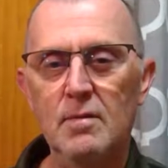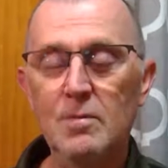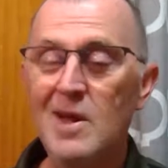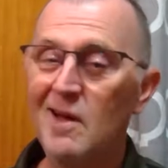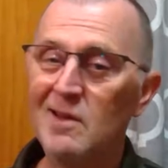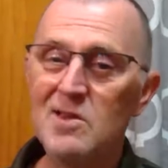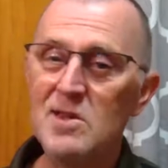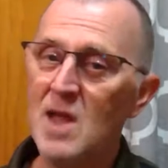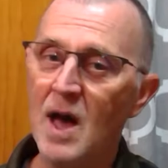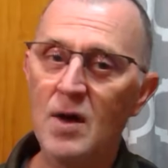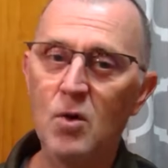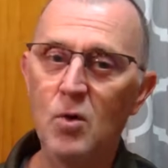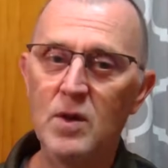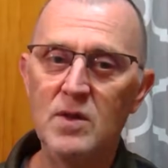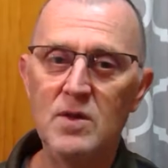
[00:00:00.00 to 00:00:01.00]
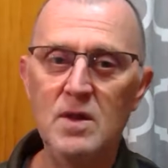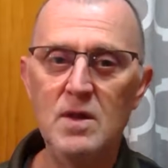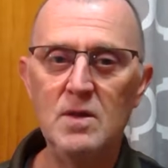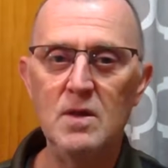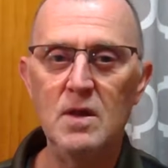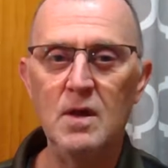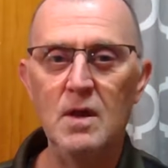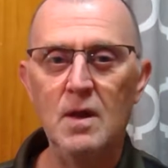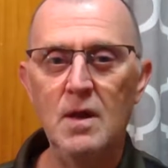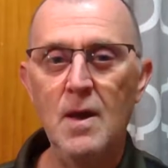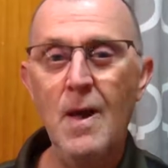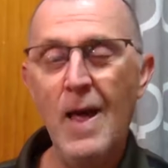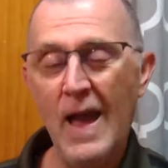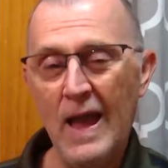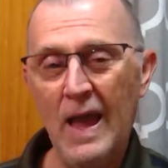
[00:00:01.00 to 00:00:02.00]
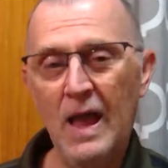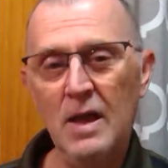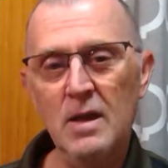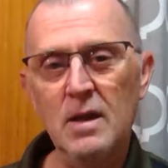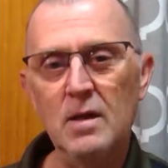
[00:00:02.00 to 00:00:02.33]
Now, it's not always easy and